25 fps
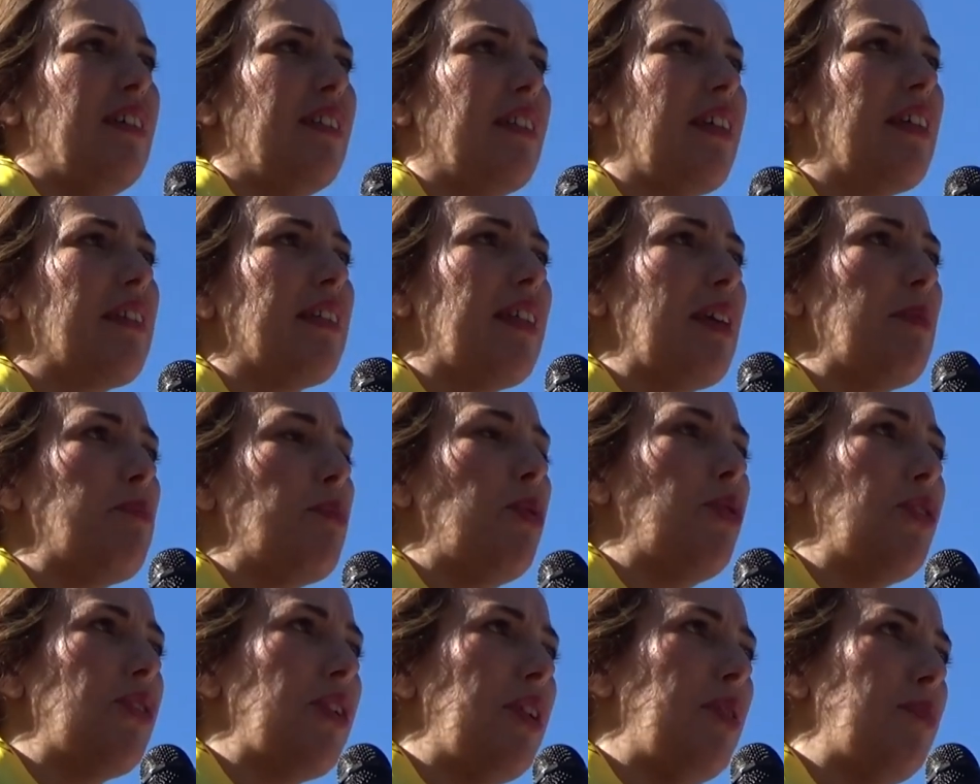that they
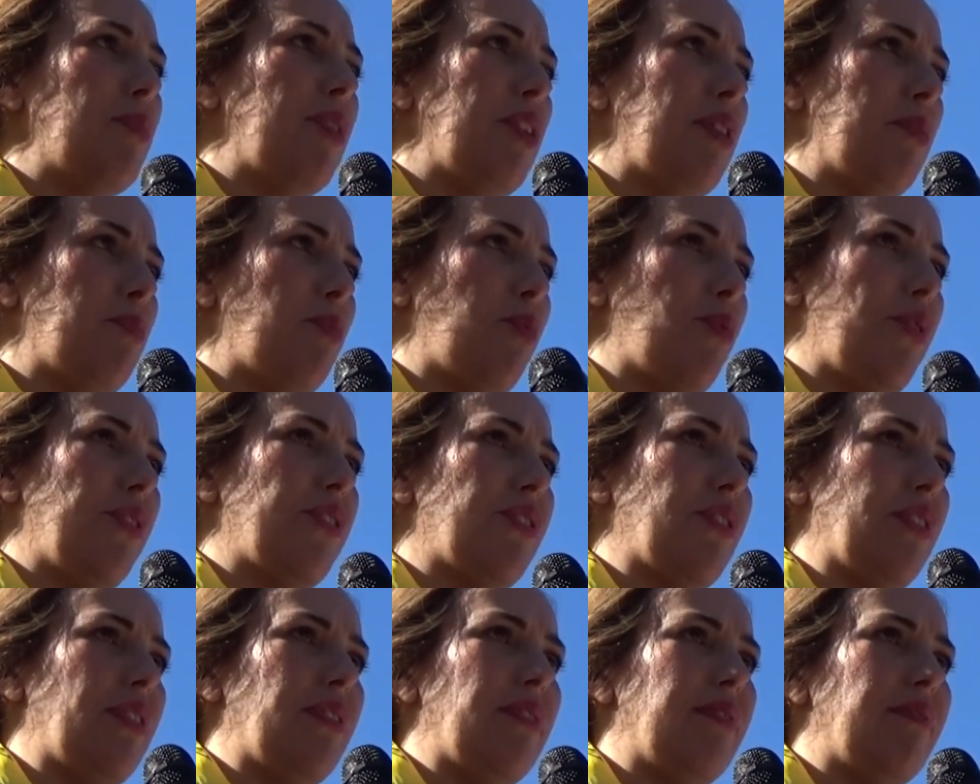put him in a
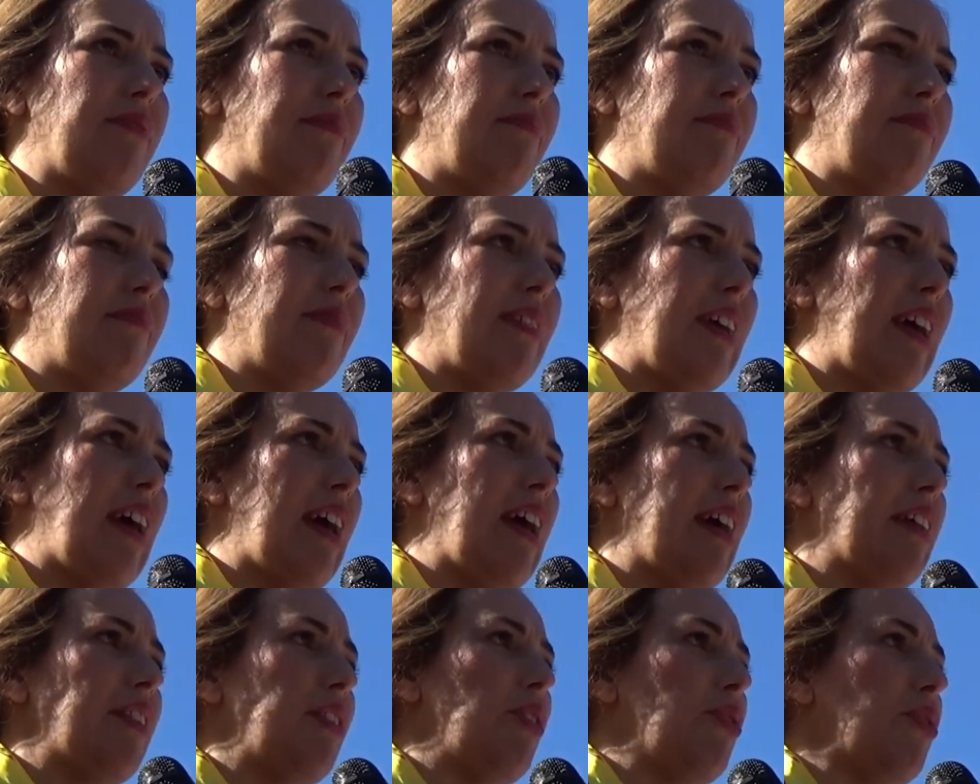prison
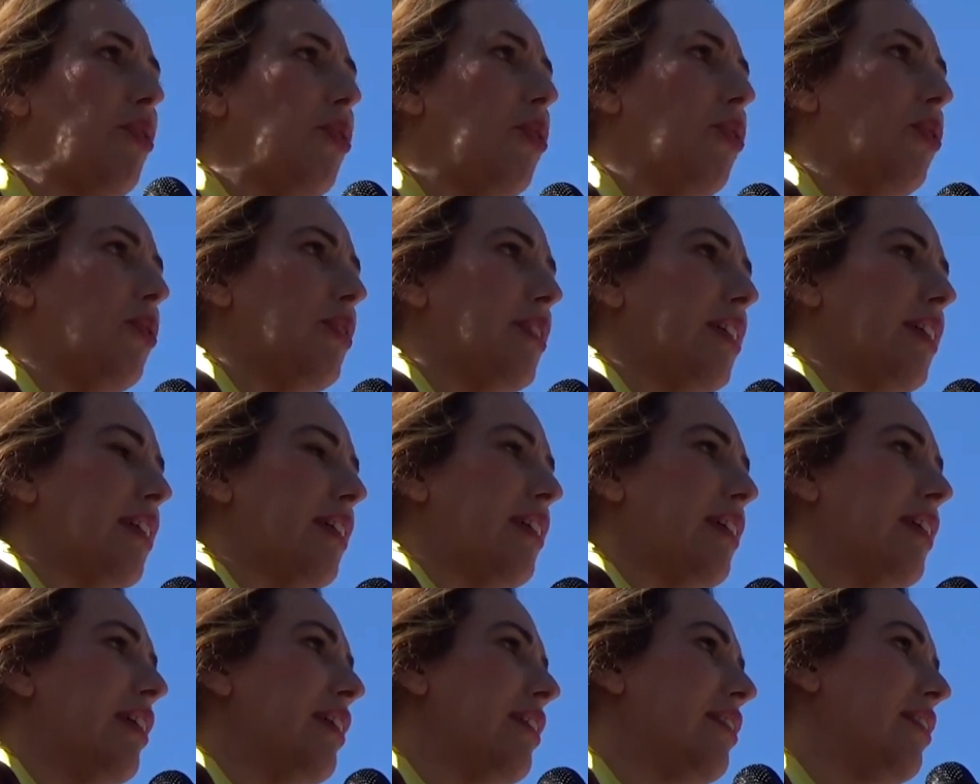and they're
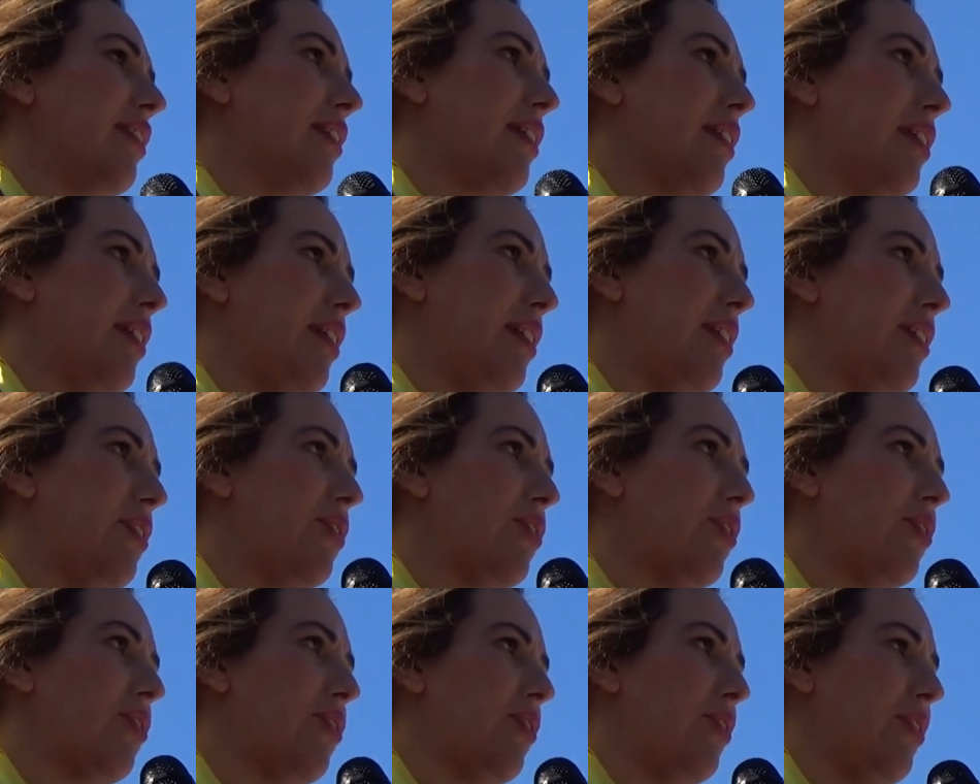holding the
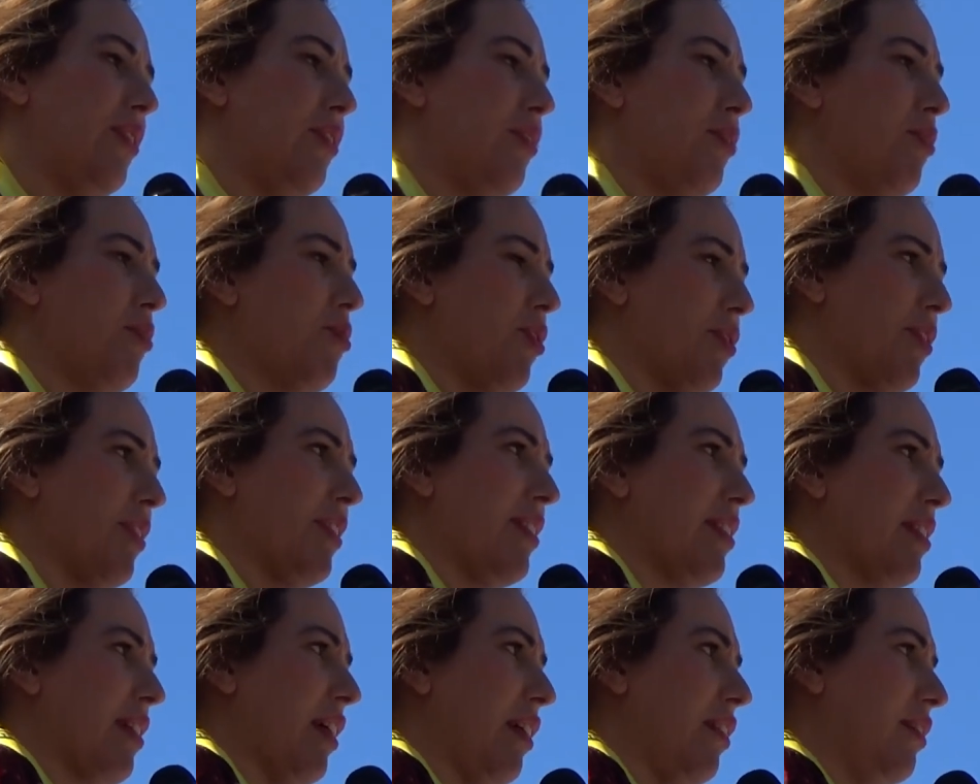keys to his
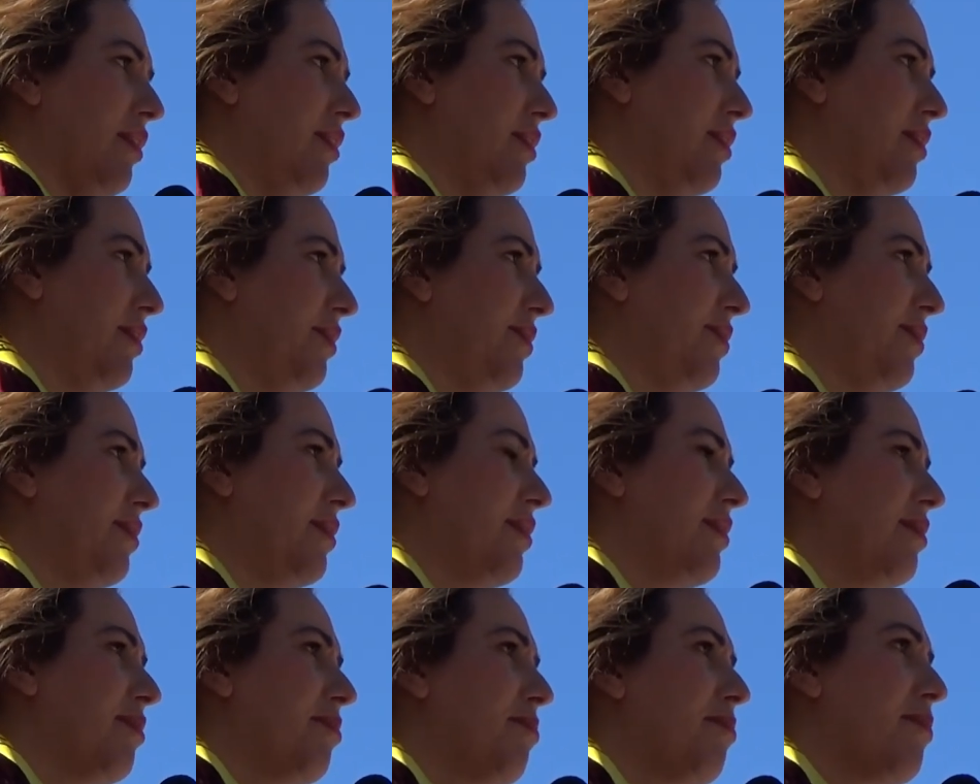prison cell.
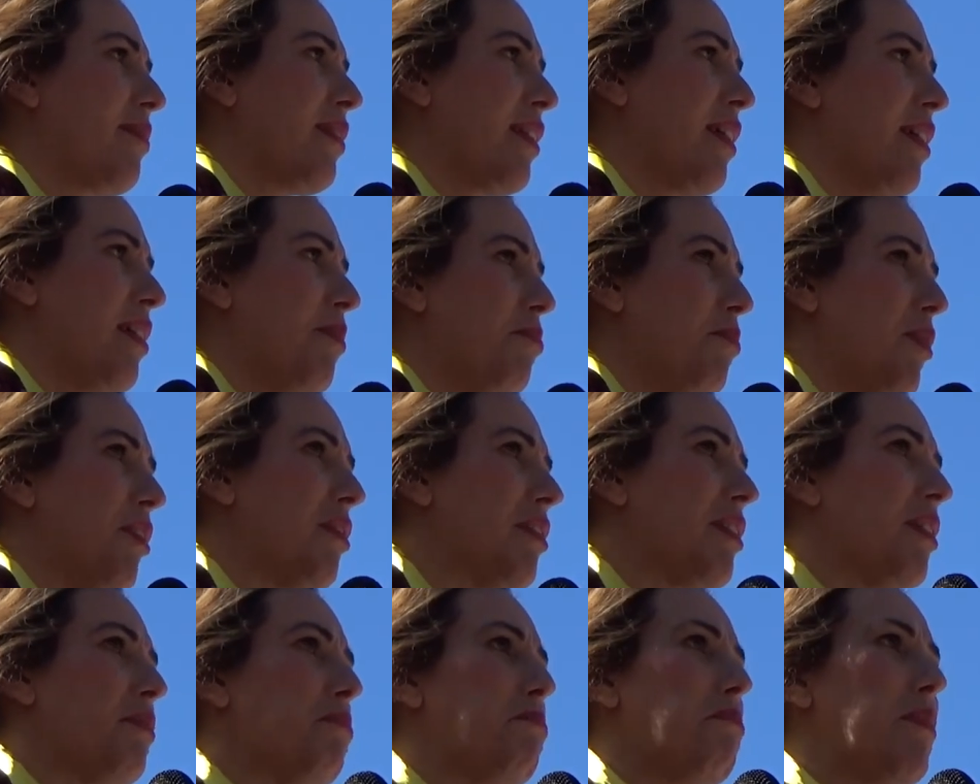
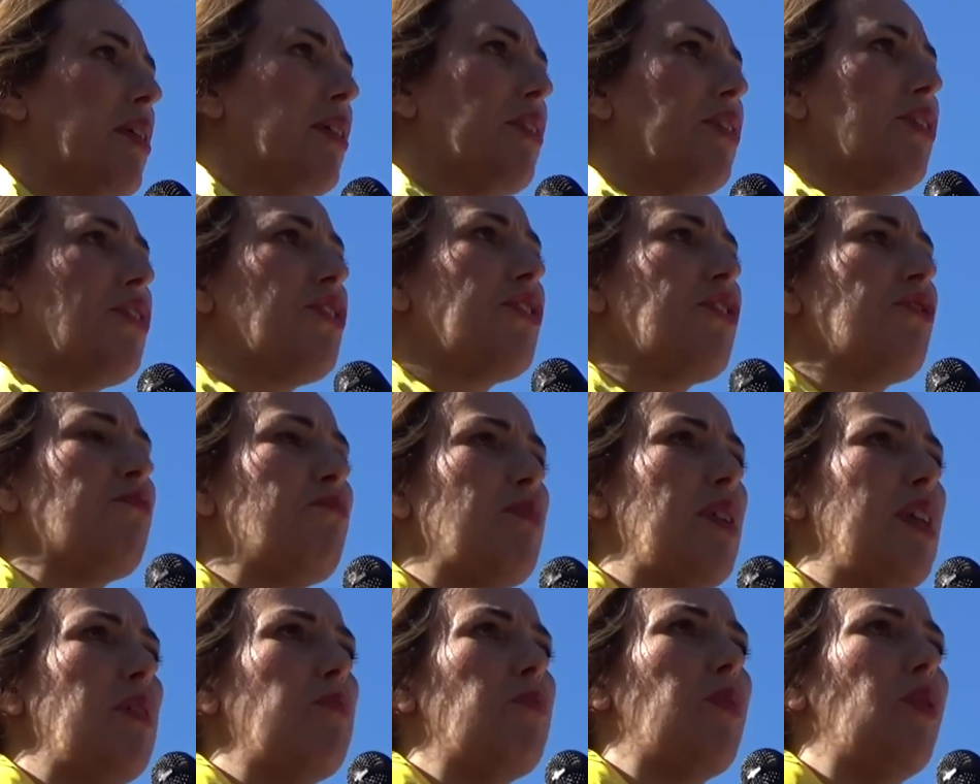But that millions of
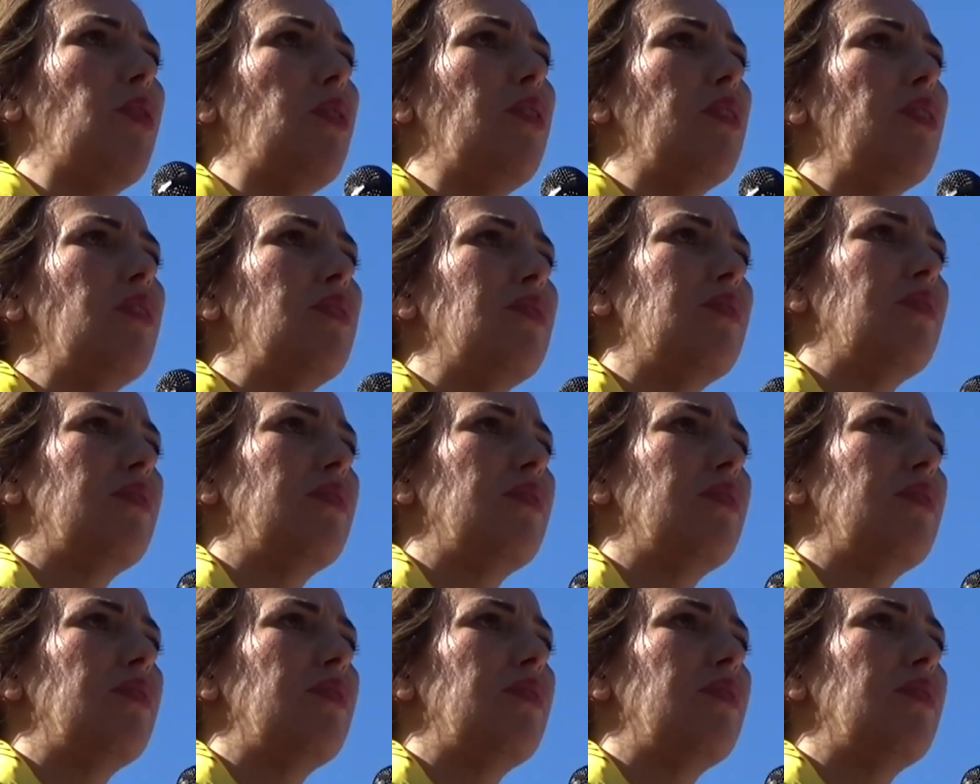people